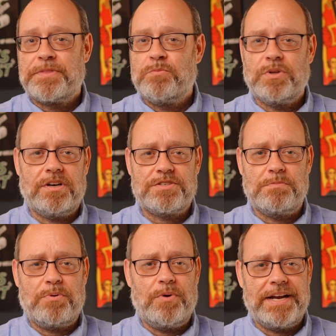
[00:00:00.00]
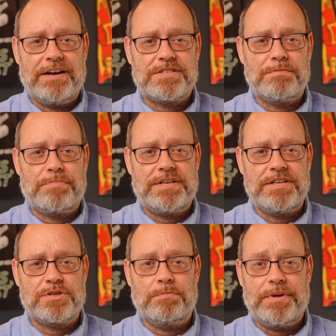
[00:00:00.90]
We'll also point out some
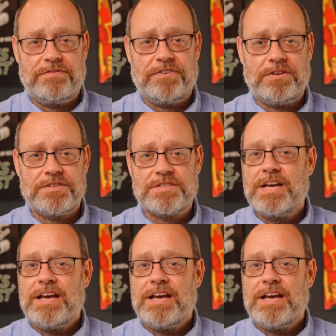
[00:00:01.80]
potential pitfalls